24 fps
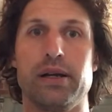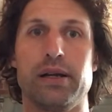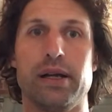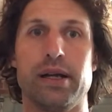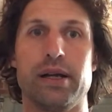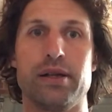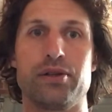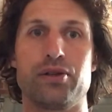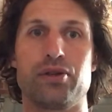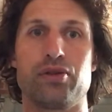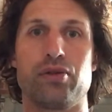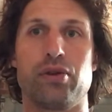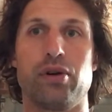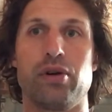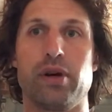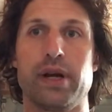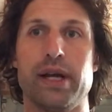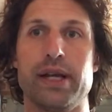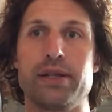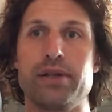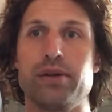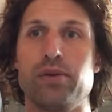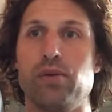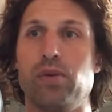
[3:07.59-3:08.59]
as strong
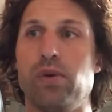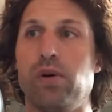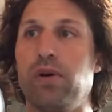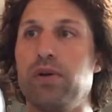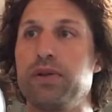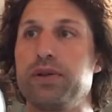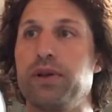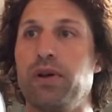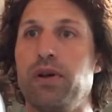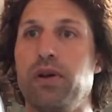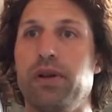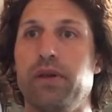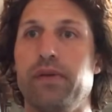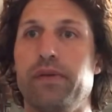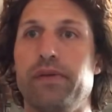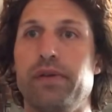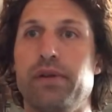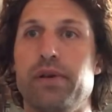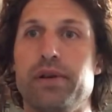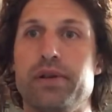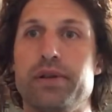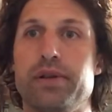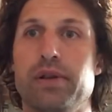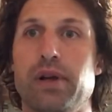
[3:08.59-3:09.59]
as it was on the
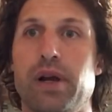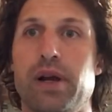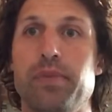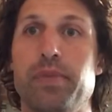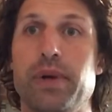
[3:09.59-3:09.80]
first night,